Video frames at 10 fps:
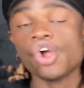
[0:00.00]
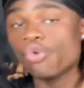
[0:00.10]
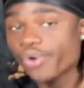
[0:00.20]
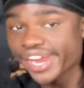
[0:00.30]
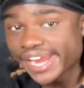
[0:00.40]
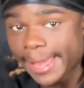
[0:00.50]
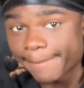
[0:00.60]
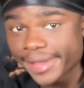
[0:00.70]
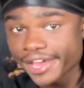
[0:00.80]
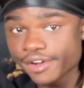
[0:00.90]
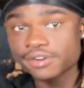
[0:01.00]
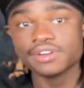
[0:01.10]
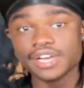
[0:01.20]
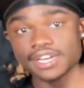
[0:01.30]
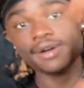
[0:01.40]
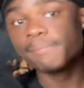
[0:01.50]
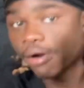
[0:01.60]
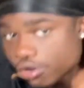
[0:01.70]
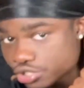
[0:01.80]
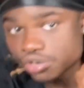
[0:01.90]
ring that bell,
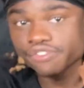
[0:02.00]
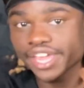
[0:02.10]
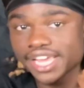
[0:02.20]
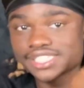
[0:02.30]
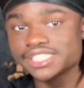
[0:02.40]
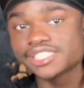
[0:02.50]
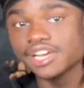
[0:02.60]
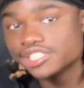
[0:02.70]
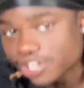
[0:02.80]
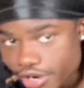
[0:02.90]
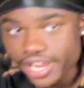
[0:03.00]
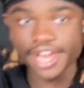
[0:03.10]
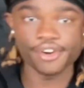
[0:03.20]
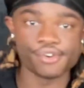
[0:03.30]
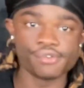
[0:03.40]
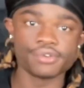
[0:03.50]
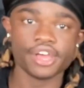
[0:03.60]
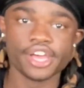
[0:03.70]
post notifications, turn that on.